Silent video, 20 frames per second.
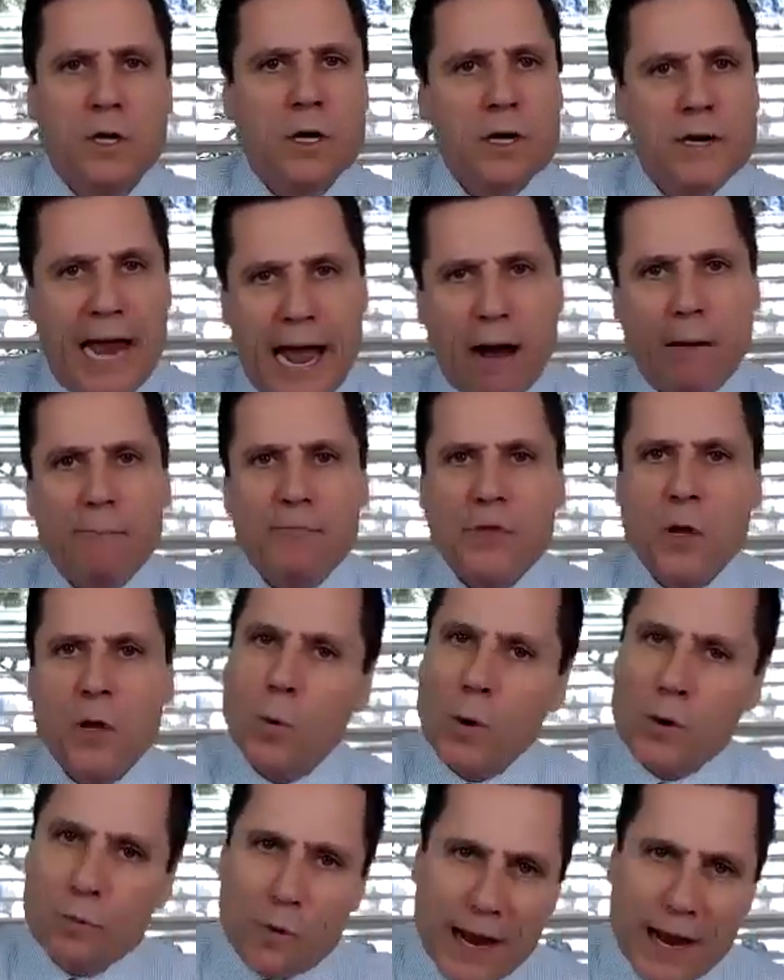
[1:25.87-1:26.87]
Now,
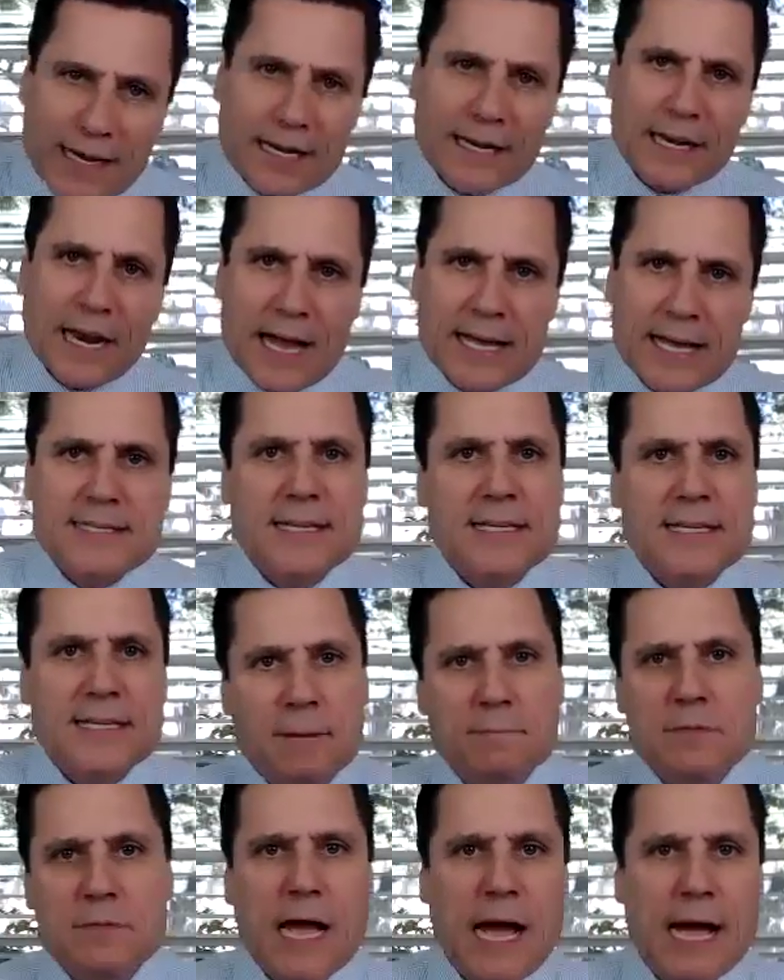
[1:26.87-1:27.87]
we recognize that
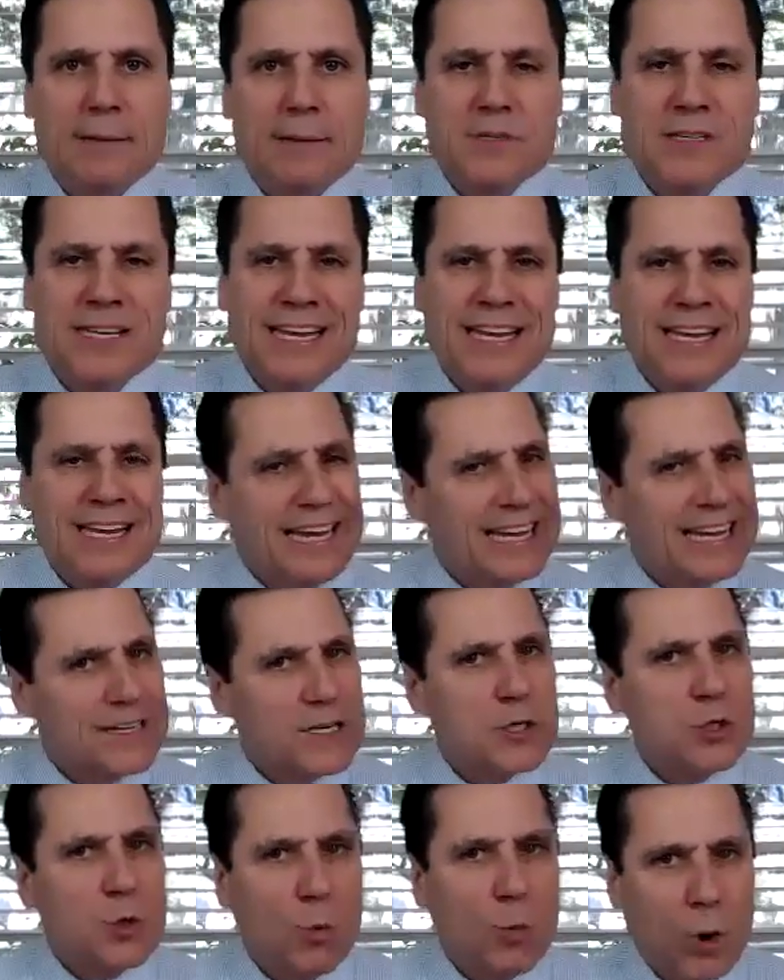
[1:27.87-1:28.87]
sometimes it
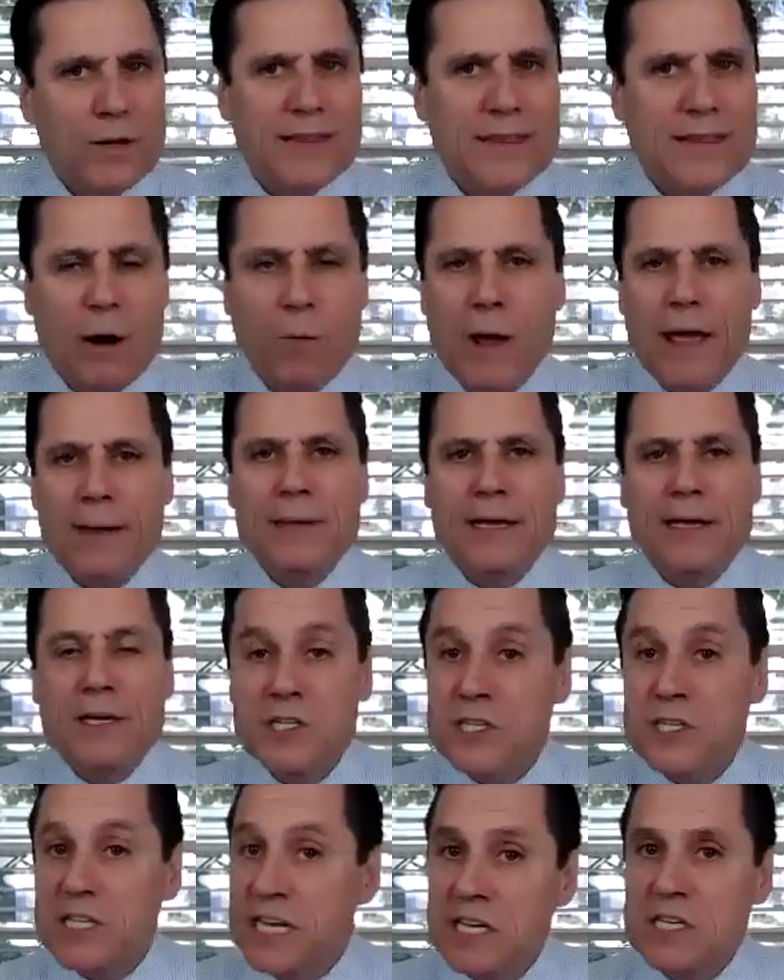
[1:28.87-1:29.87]
doesn't work that way
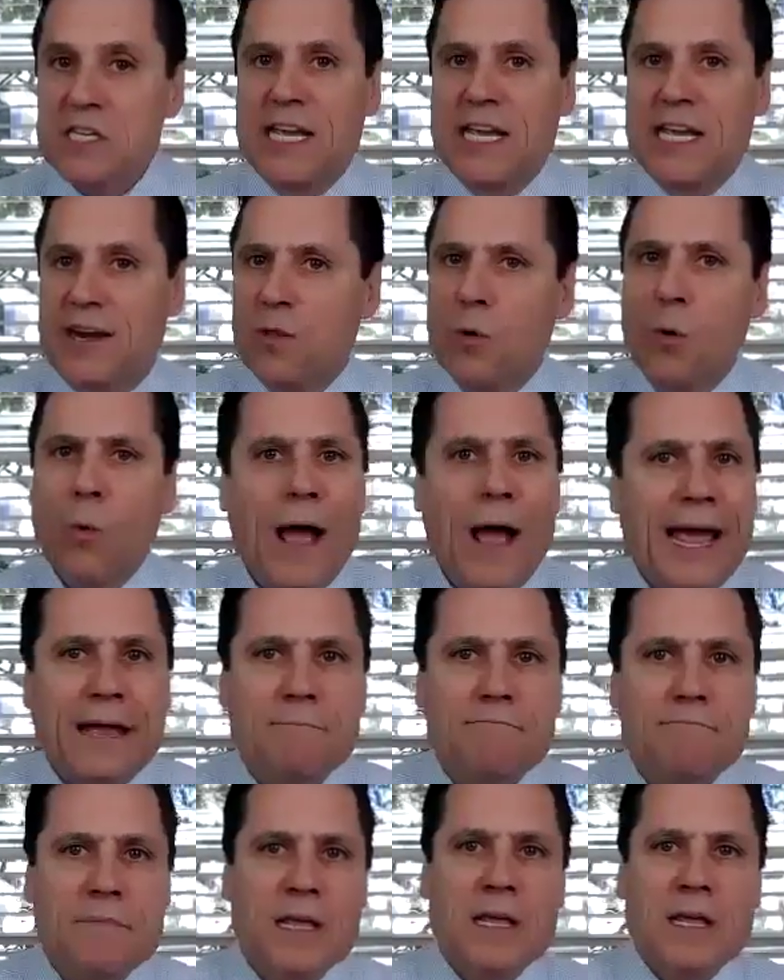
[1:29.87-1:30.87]
because things get in the way.
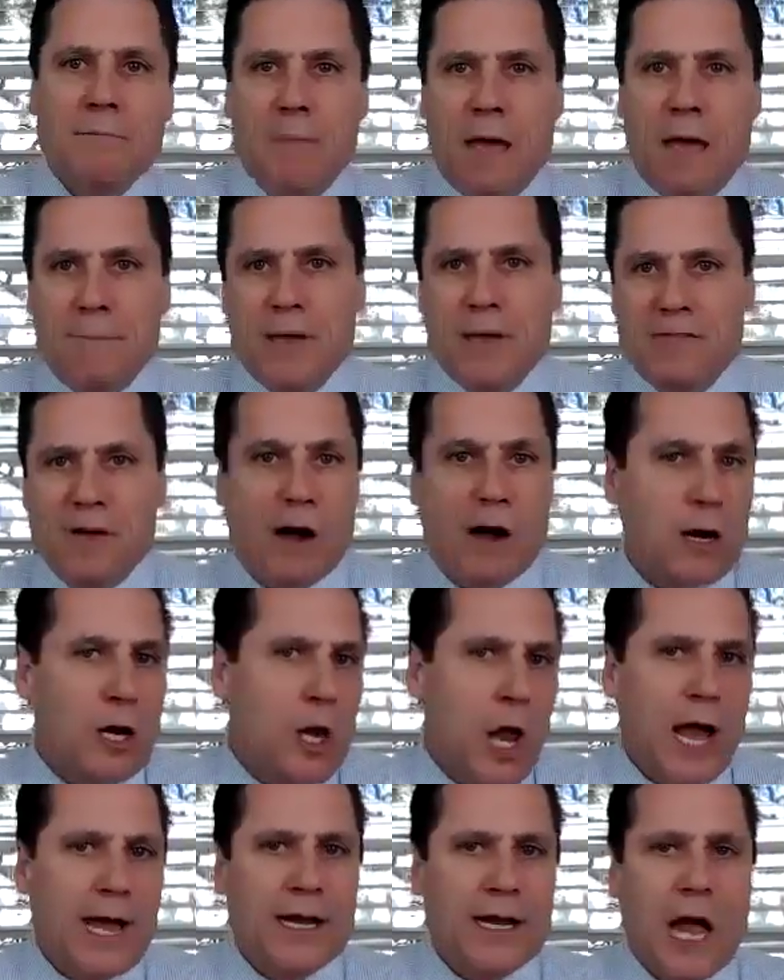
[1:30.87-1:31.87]
Maybe you have a
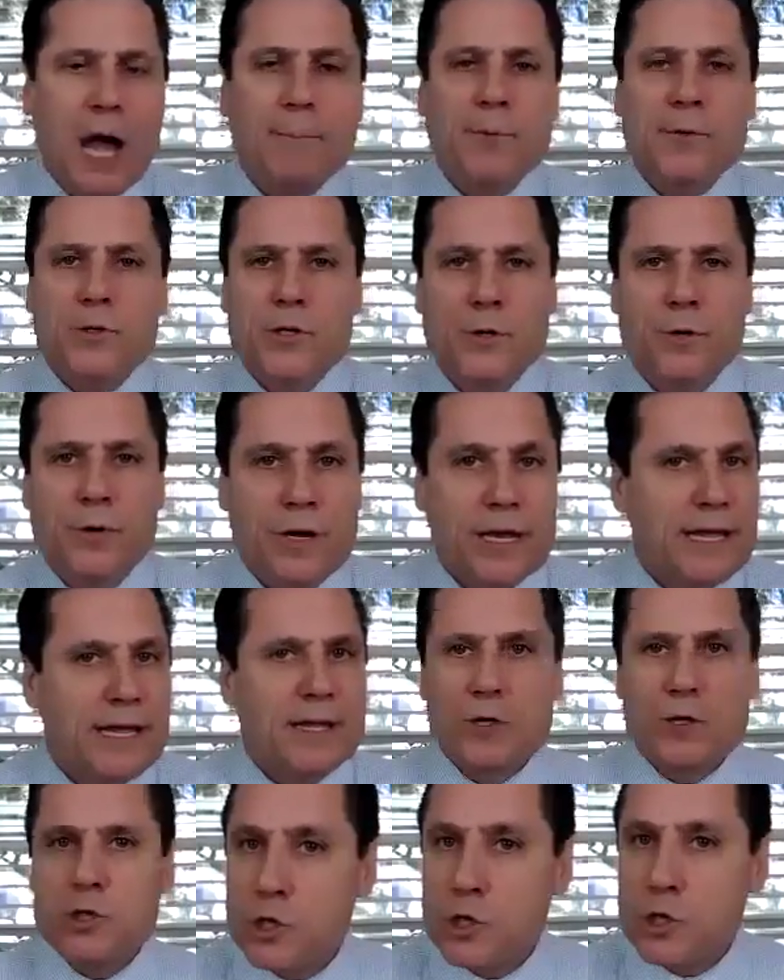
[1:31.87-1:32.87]
client opportunity and
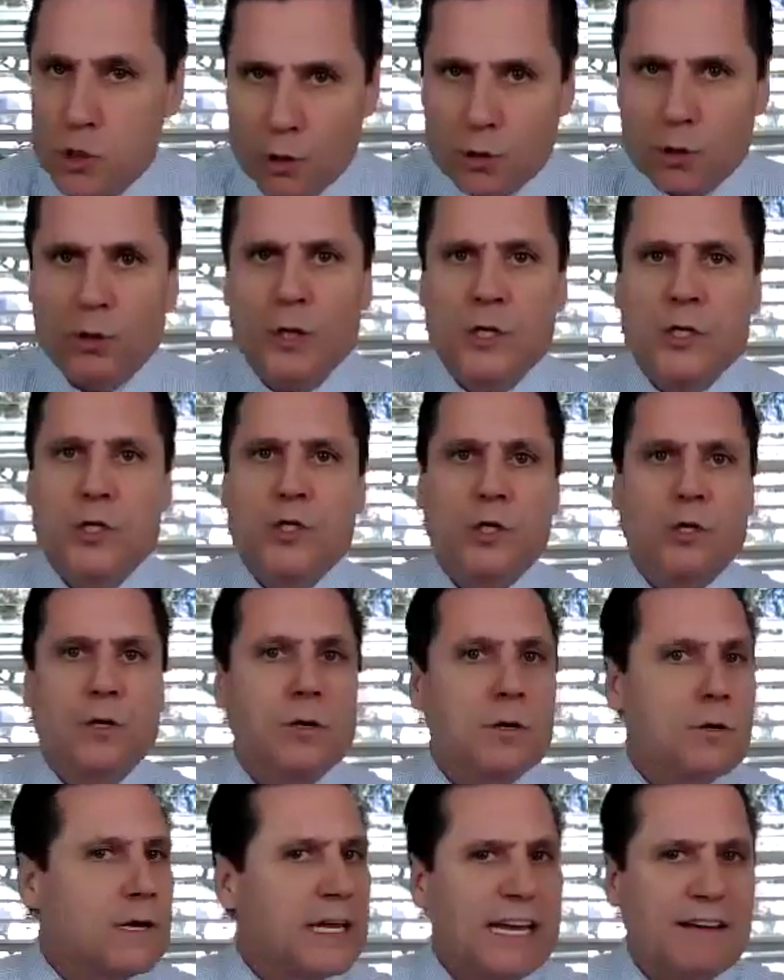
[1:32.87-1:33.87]
you certainly
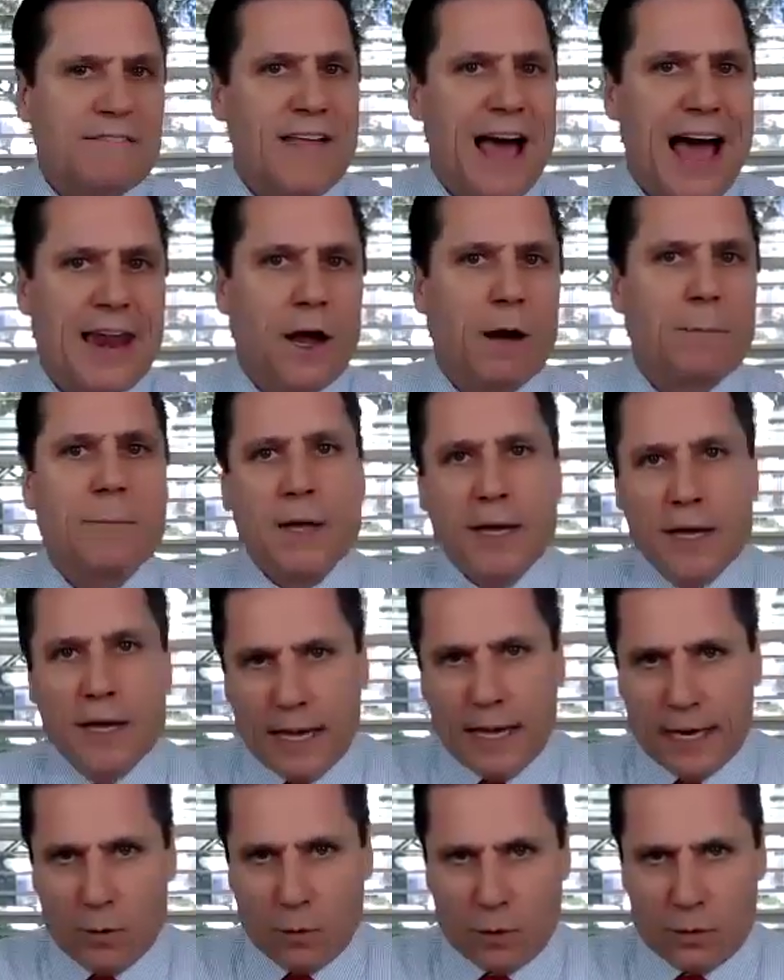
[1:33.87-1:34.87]
shouldn't give that up
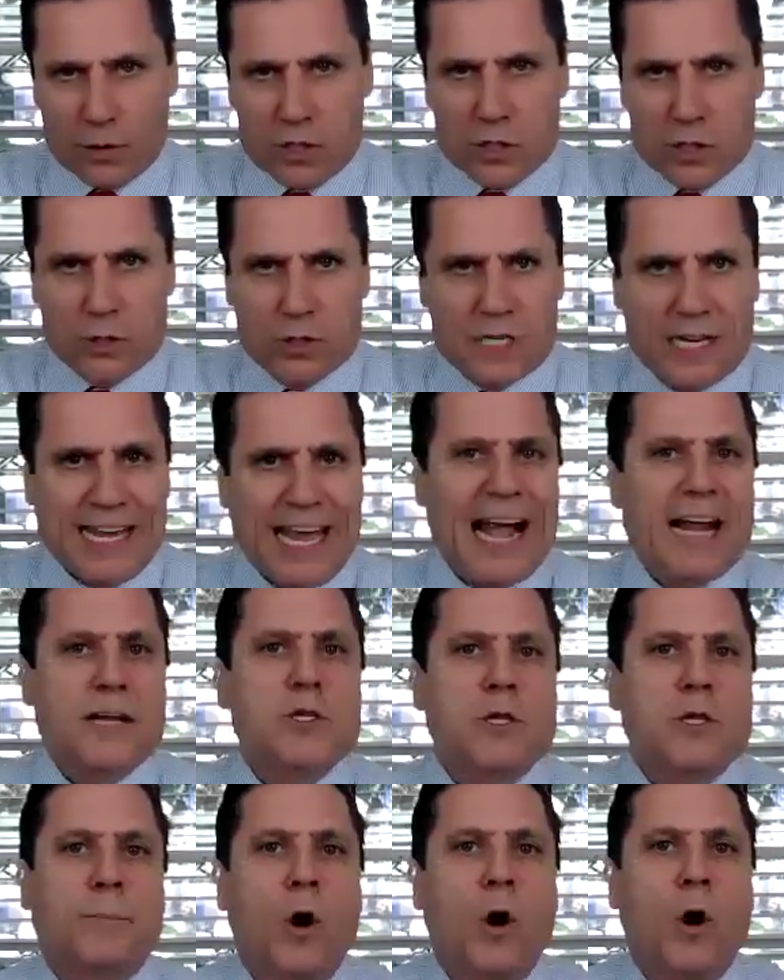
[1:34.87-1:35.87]
in order to catch
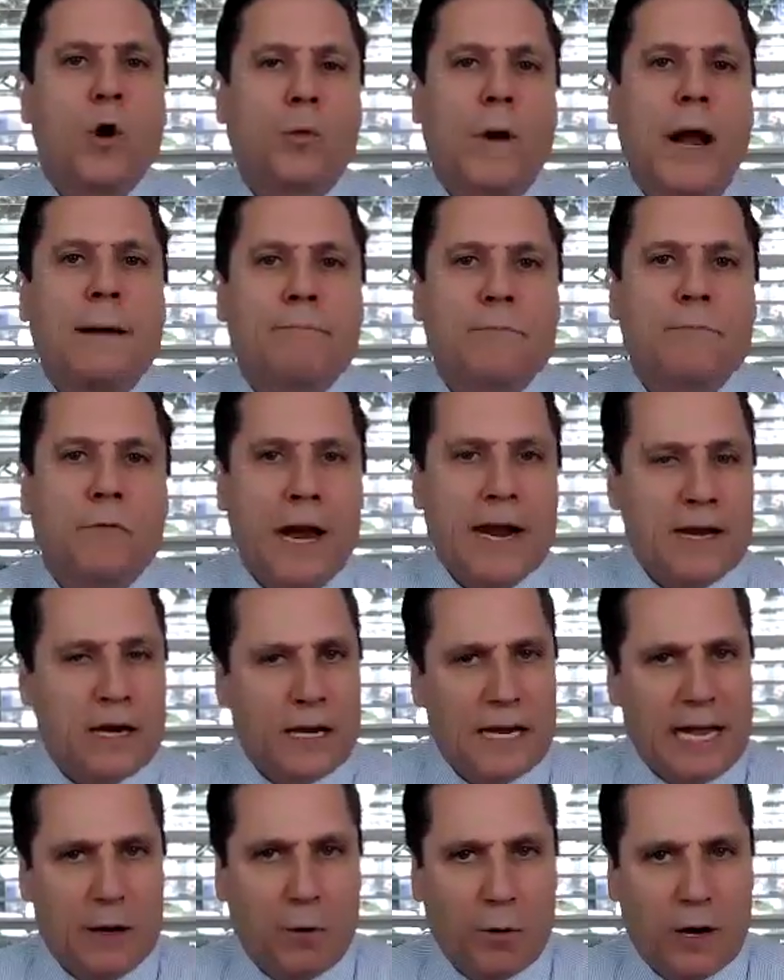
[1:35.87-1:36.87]
the program,
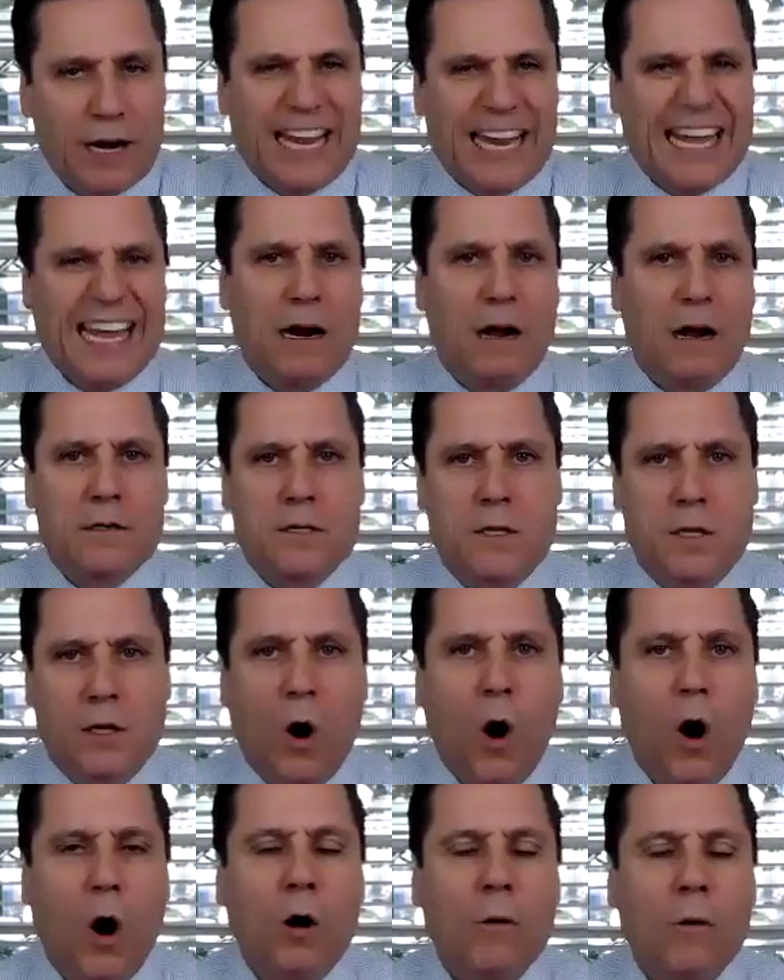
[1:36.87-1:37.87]
right? In order to get onto the
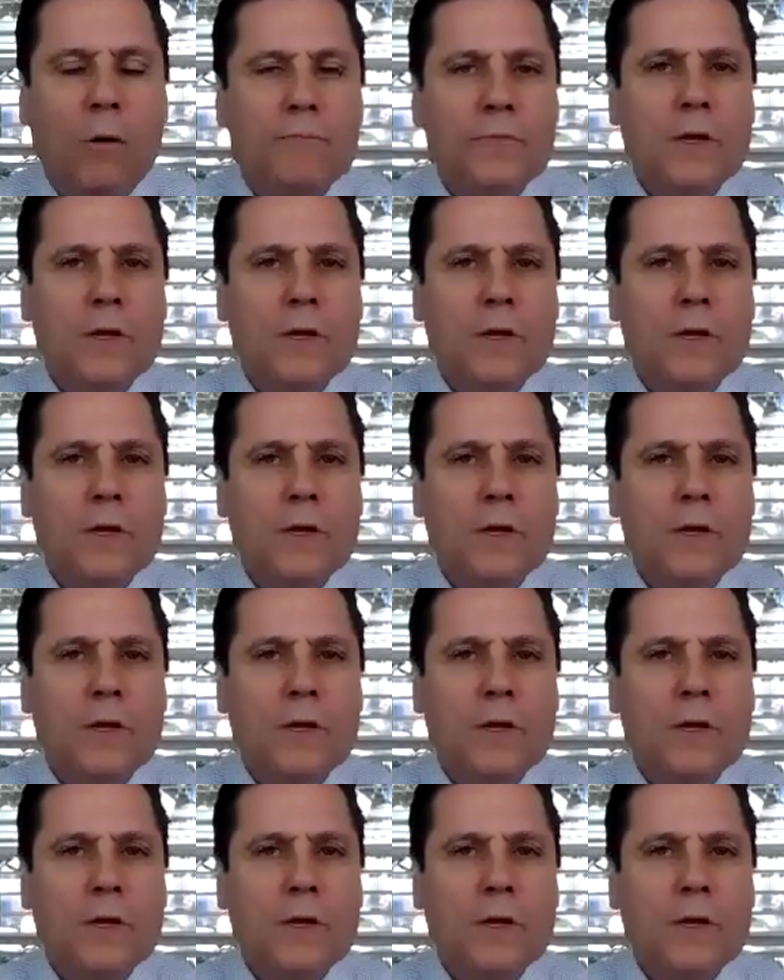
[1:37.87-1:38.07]
call.